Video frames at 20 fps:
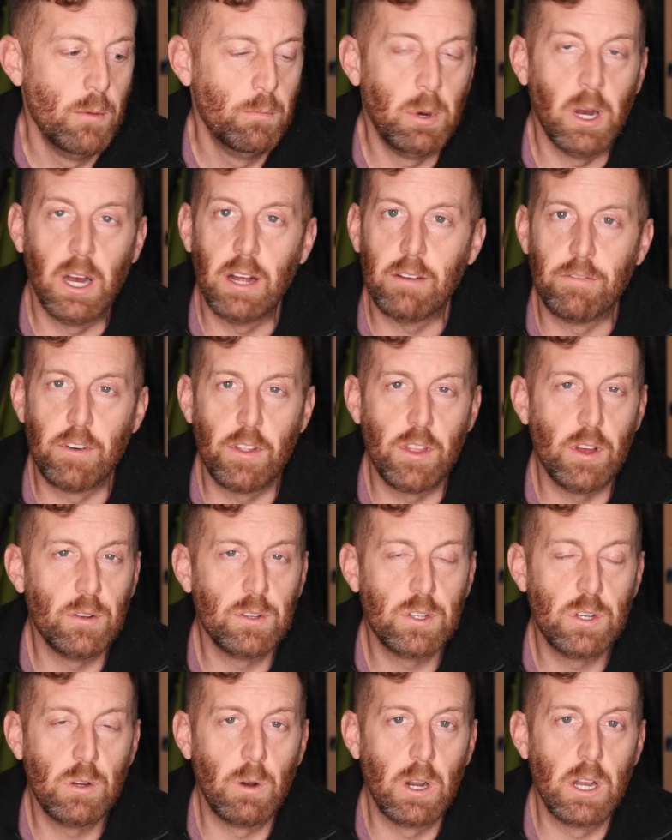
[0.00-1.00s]
But for
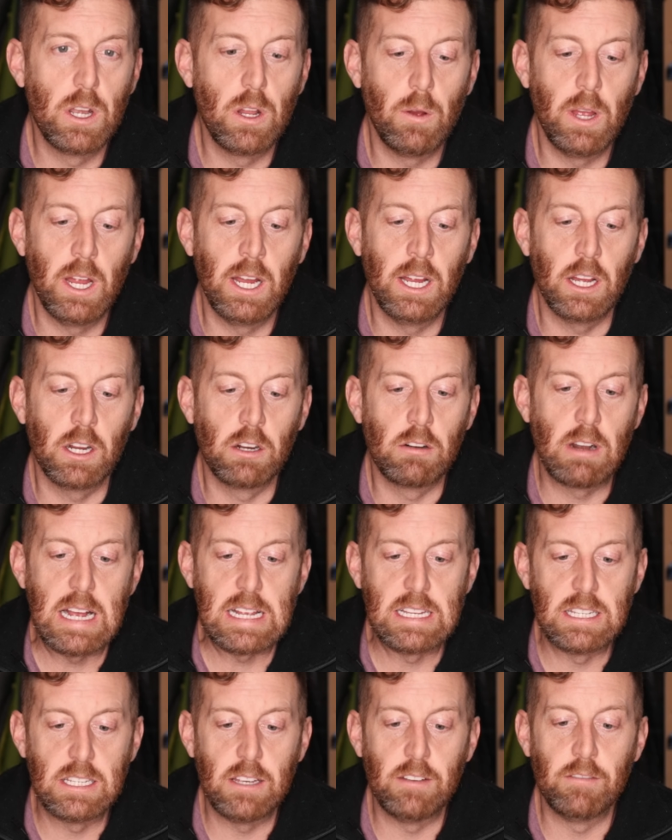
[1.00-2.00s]
those who are doing
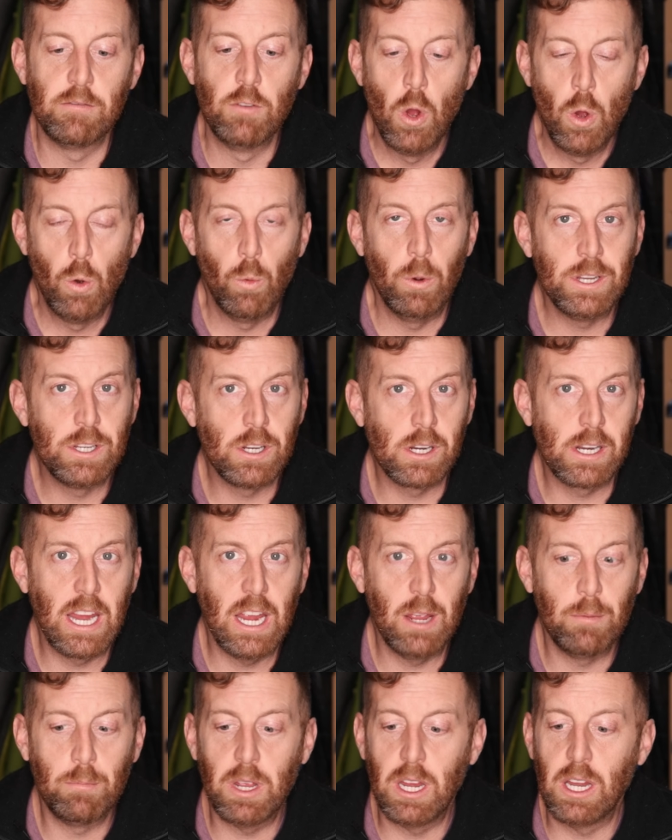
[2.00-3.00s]
aggressive winter
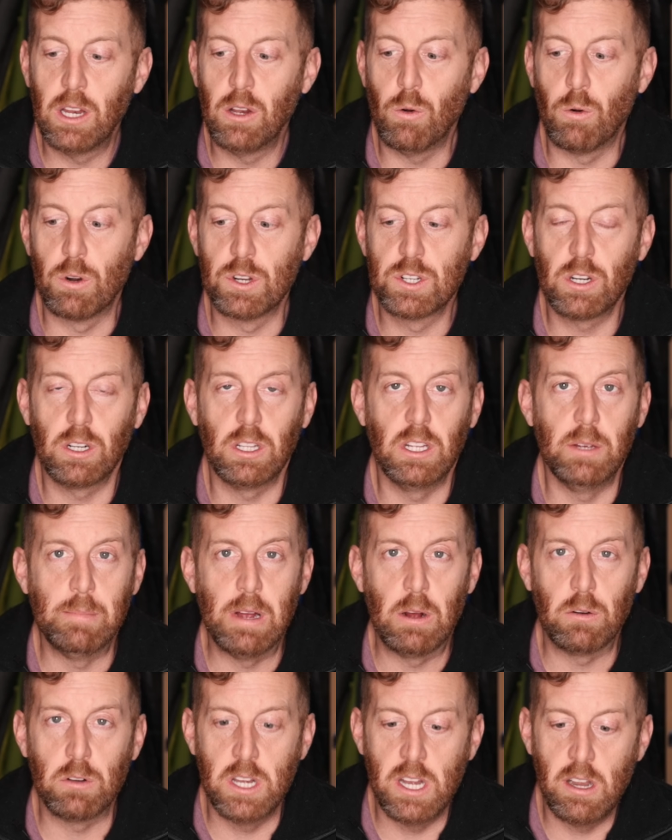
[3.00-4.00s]
camping or certainly
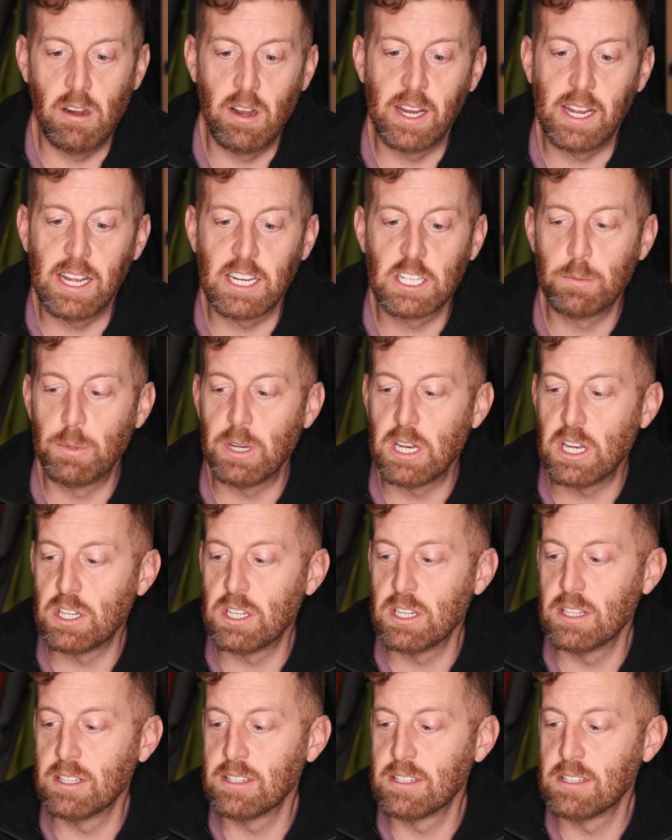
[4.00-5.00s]
mountaineering
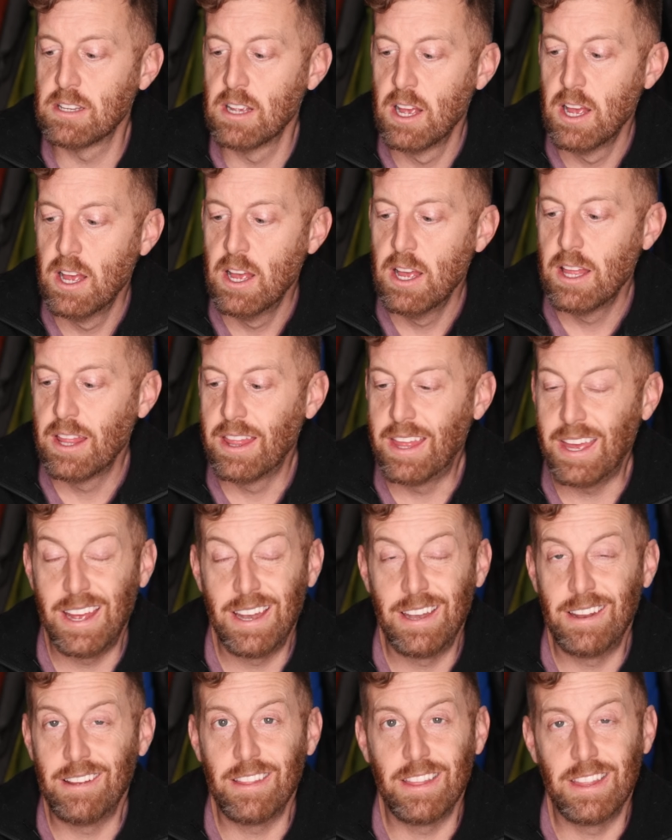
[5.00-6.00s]
expeditions,
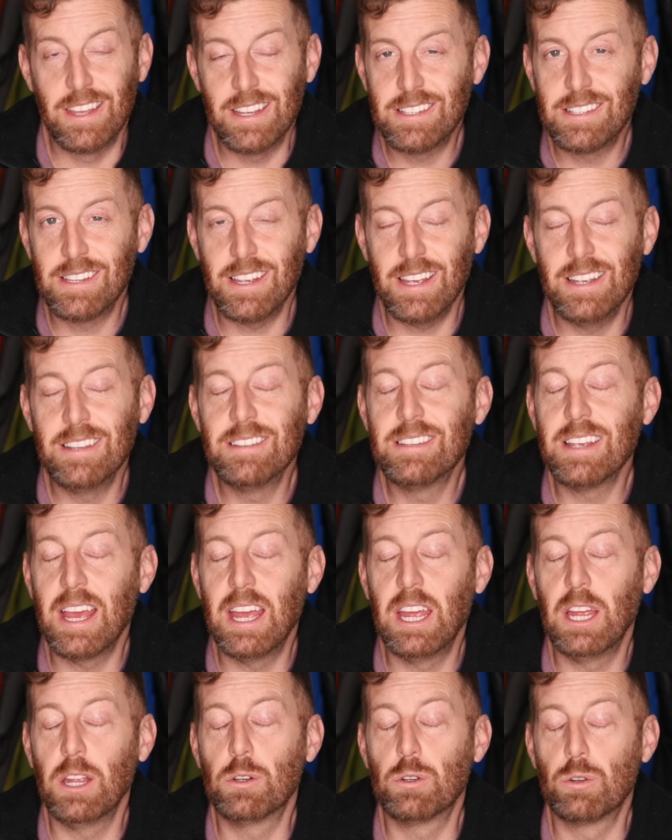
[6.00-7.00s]
then this is
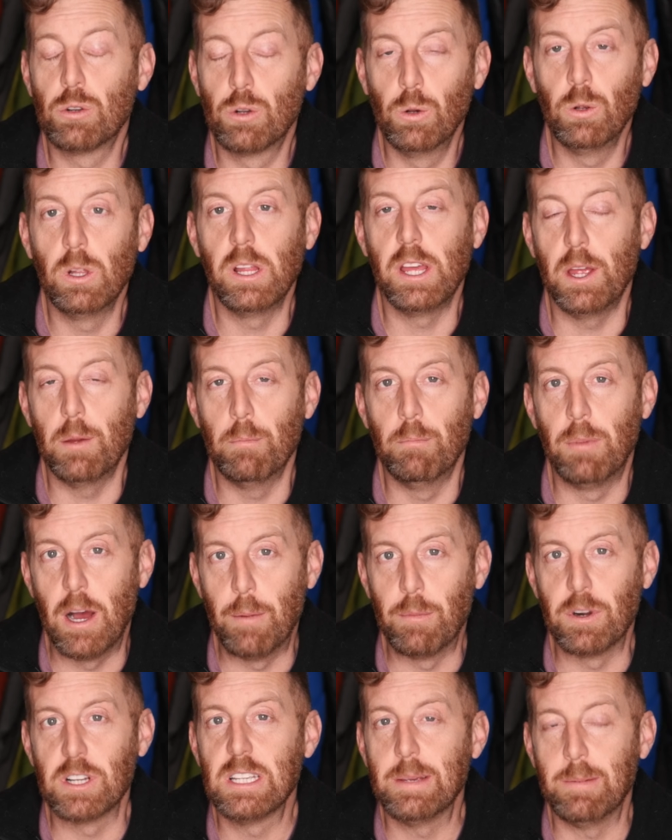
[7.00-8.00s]
a truly
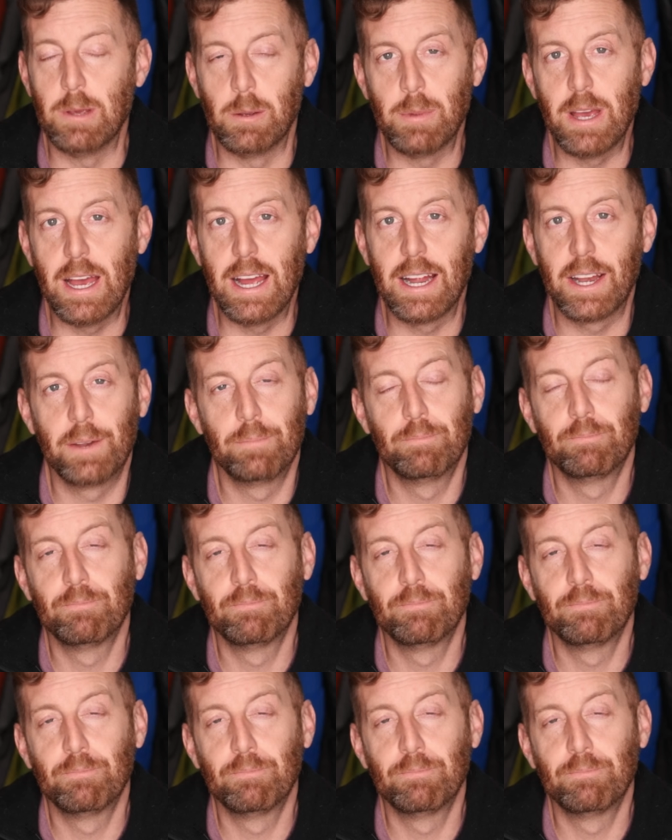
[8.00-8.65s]
bomber sleeping bag.